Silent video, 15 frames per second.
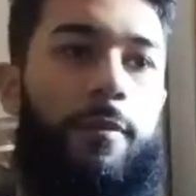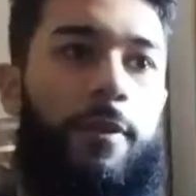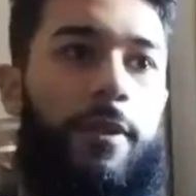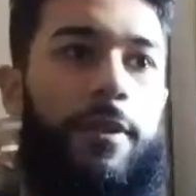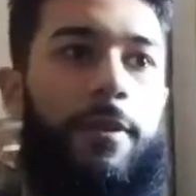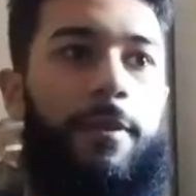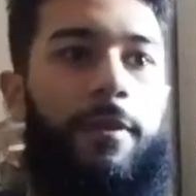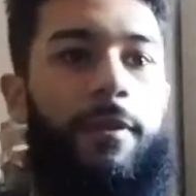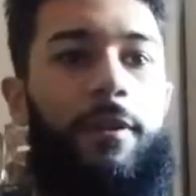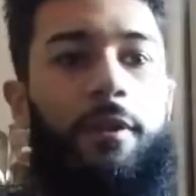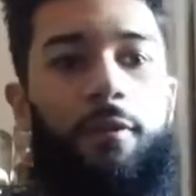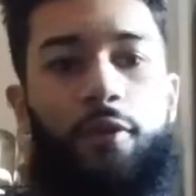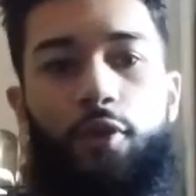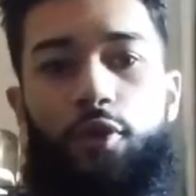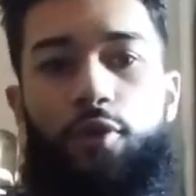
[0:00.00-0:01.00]
it. You know,
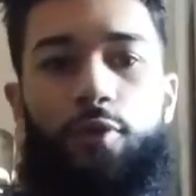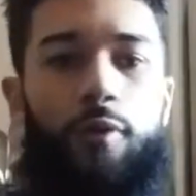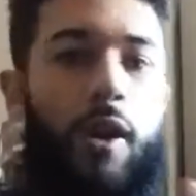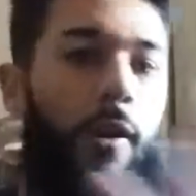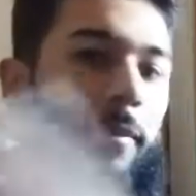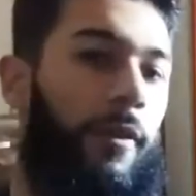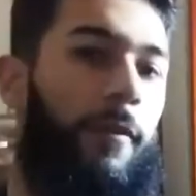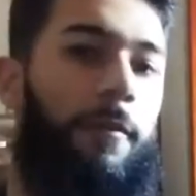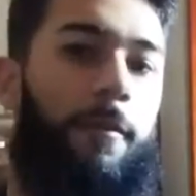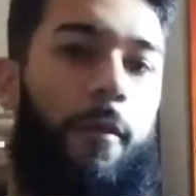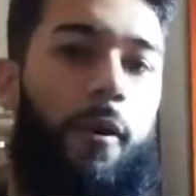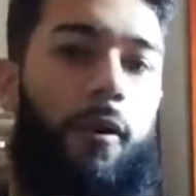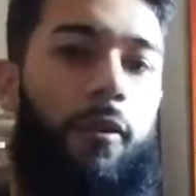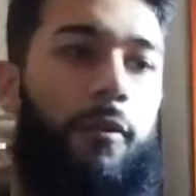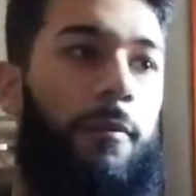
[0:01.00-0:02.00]
you're traveling
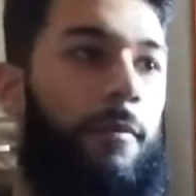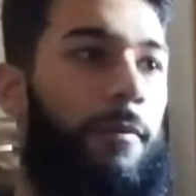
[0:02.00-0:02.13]
far,